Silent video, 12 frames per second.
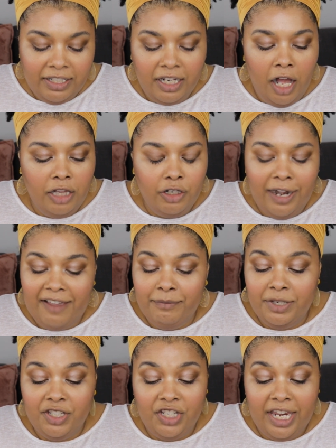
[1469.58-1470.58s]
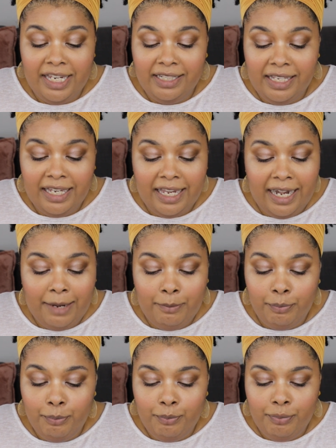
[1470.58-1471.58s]
color I've been chasing and
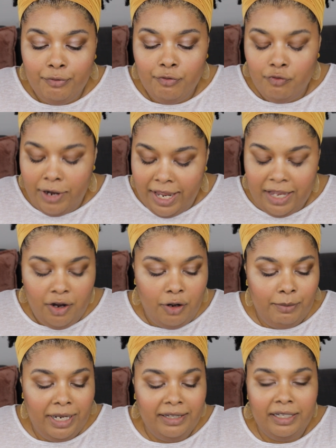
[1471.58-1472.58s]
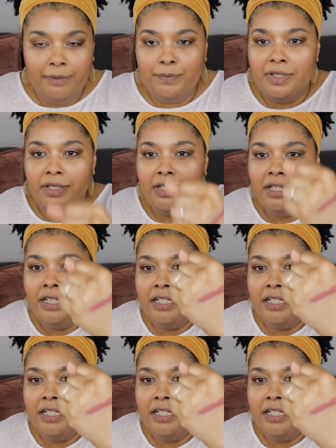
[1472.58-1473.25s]
I'm praying on my lips